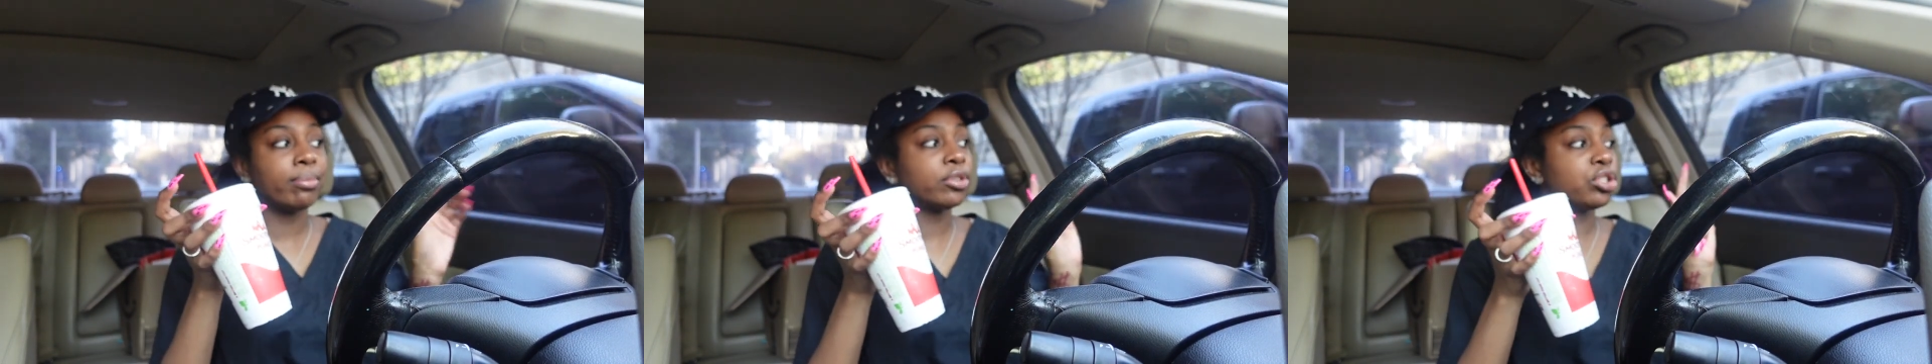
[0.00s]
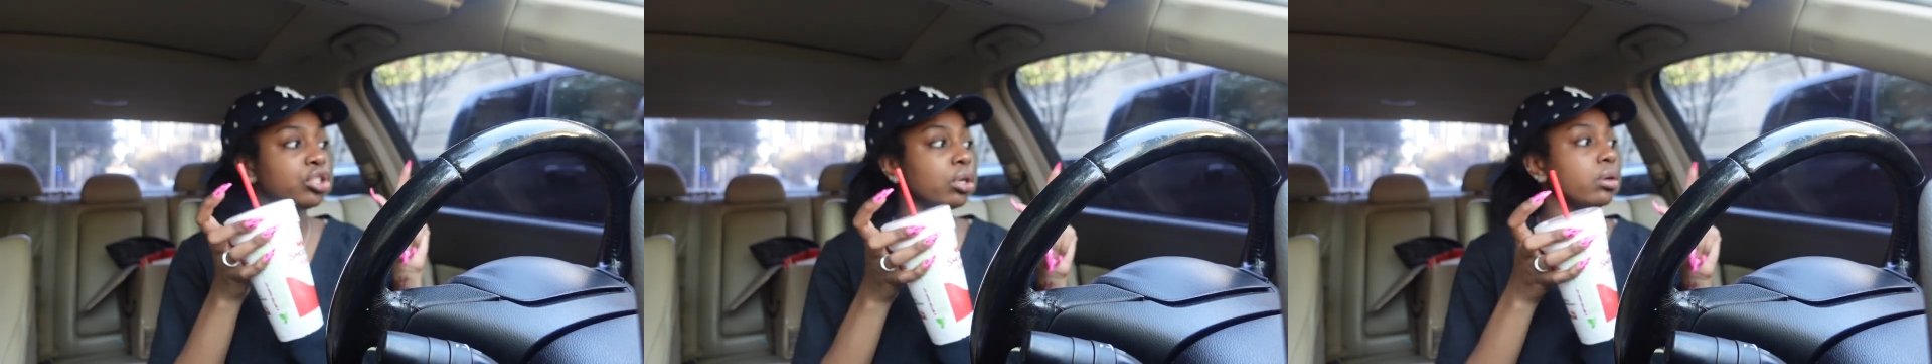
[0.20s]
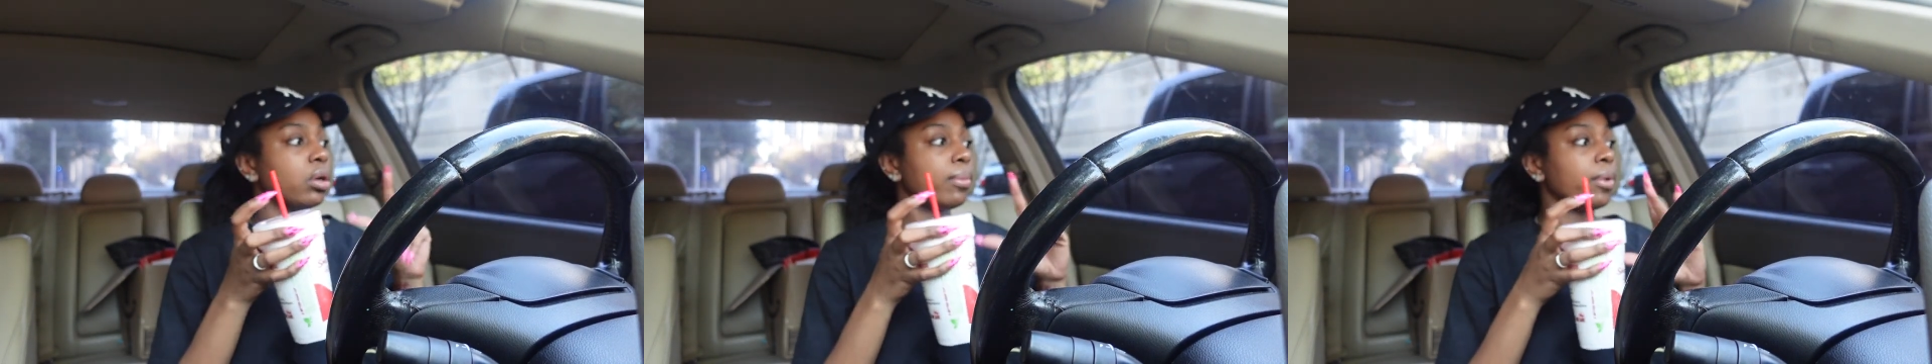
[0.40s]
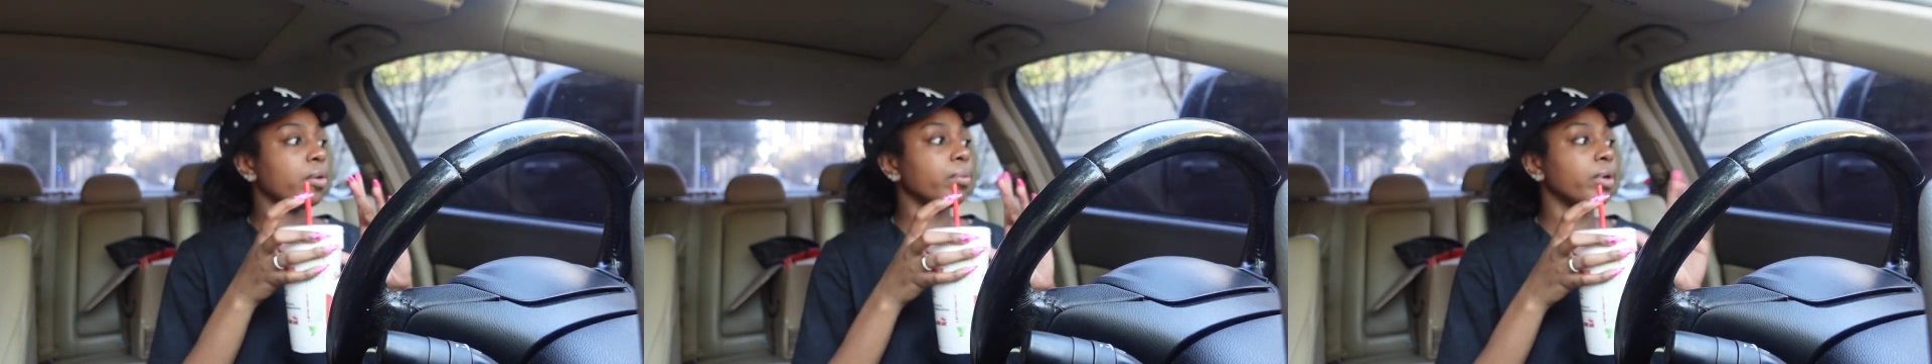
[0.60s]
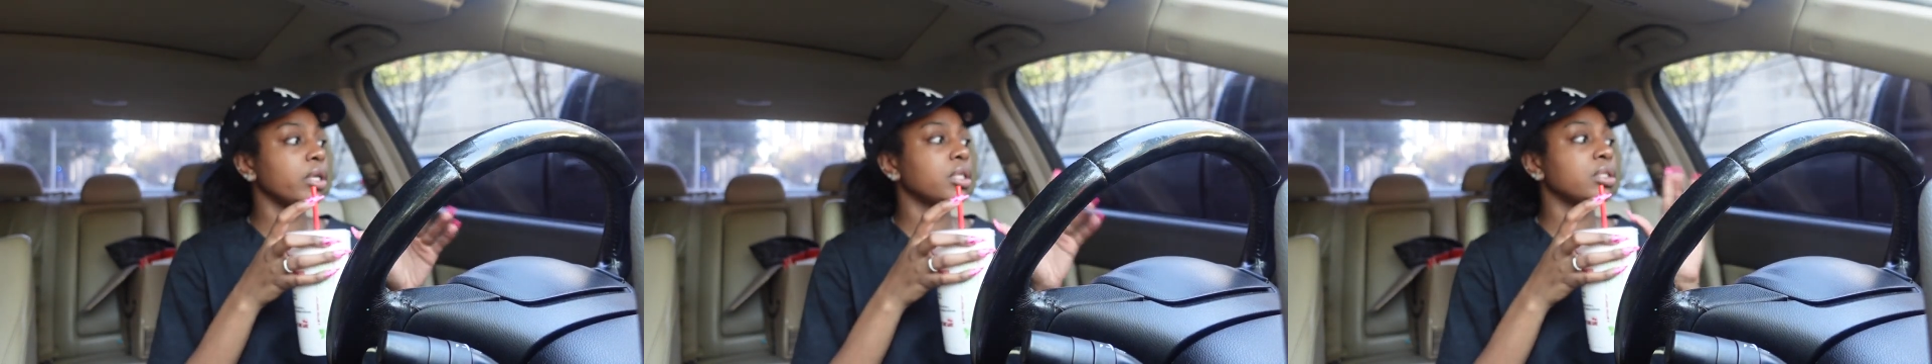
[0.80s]
gonna show y'all my
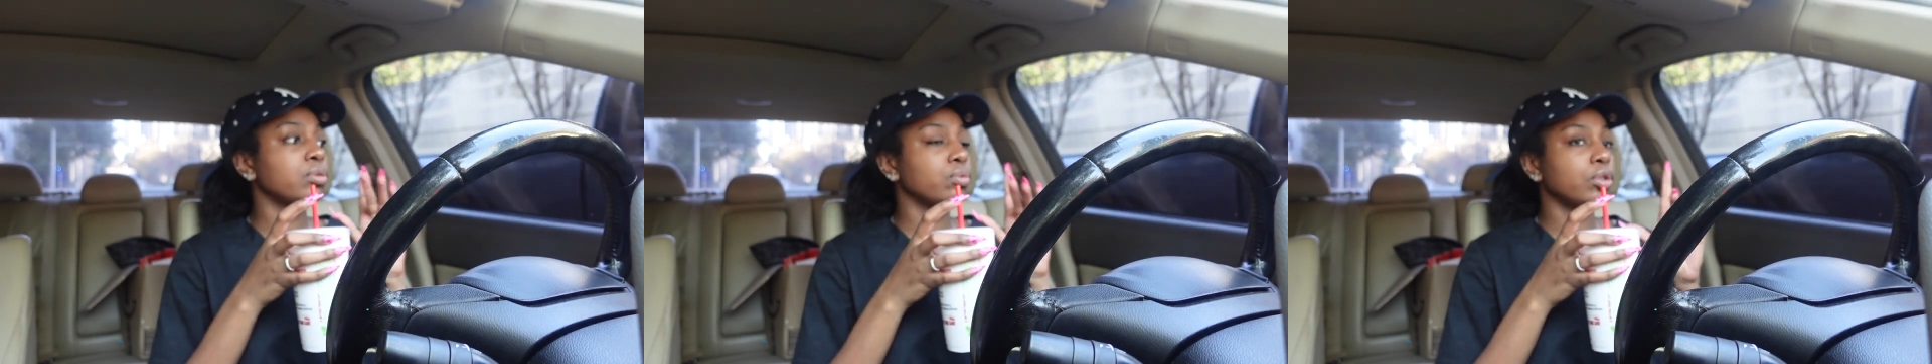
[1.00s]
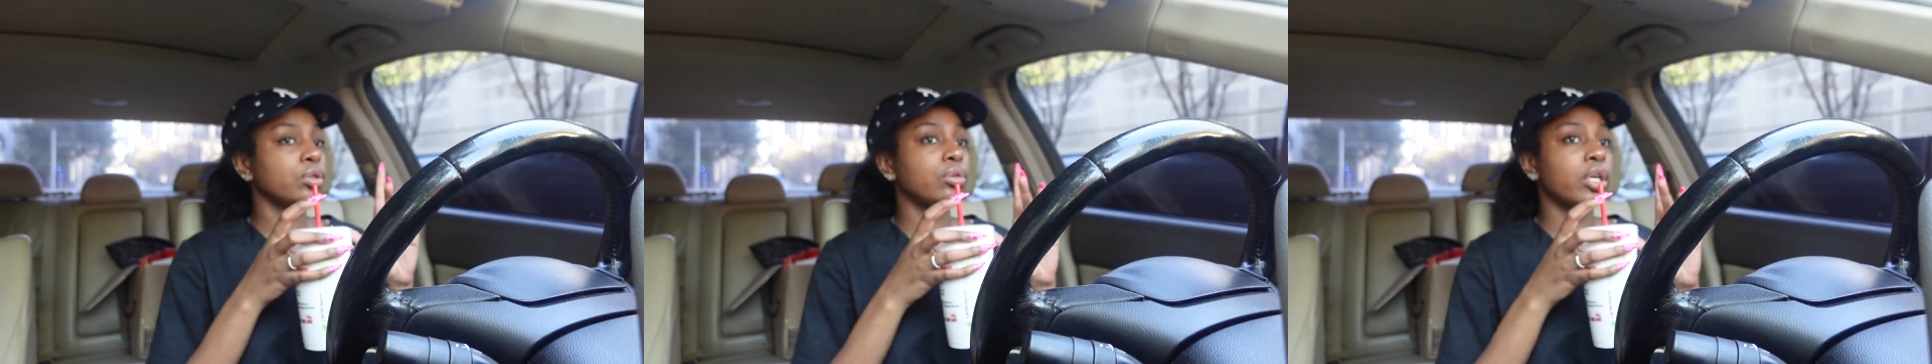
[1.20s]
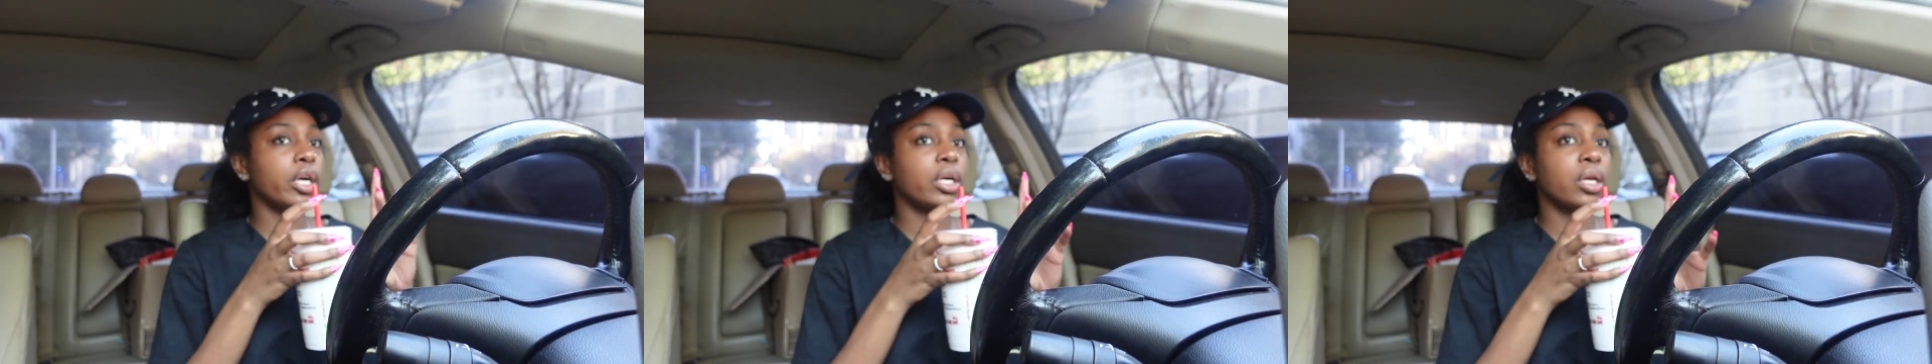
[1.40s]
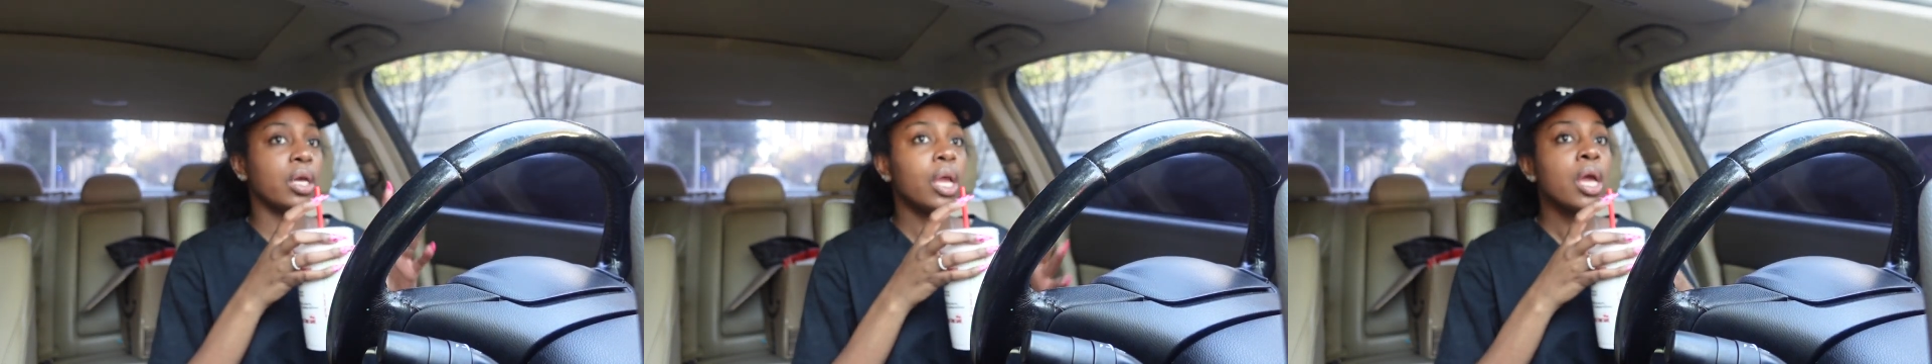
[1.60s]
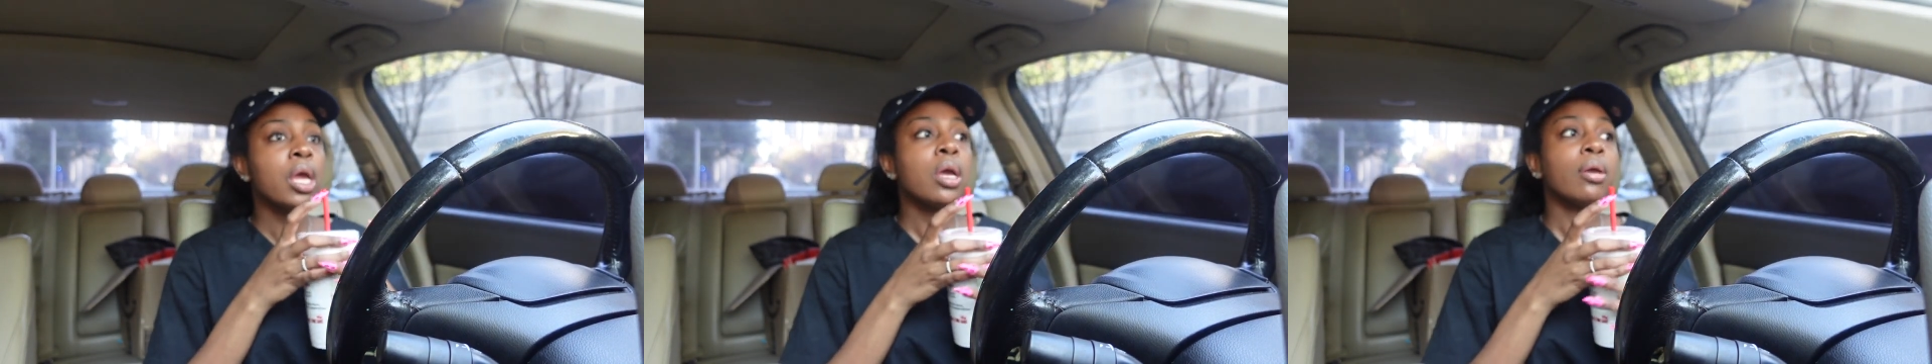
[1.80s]
rug is real dirty